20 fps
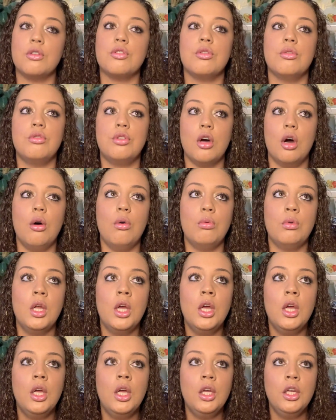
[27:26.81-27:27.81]
So don't
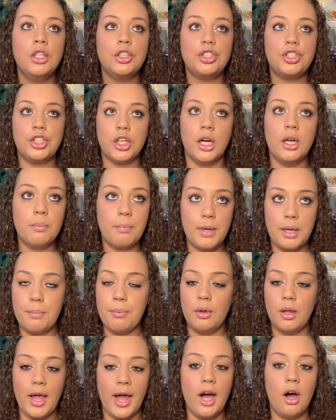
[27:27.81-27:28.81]
shut
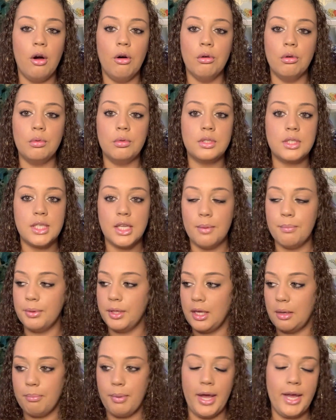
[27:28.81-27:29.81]
people out
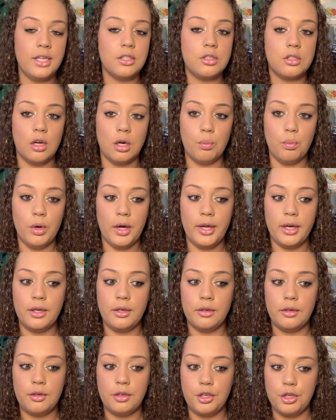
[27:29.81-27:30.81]
simply based on what
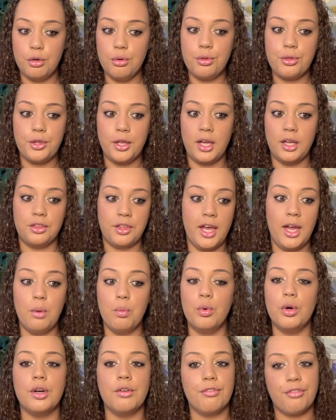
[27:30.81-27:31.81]
you think they
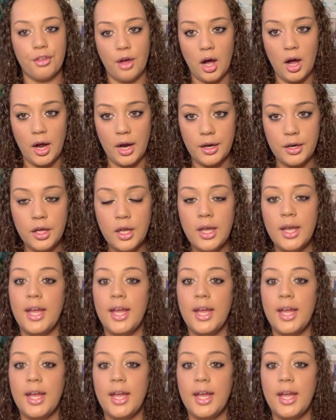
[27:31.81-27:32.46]
would have thought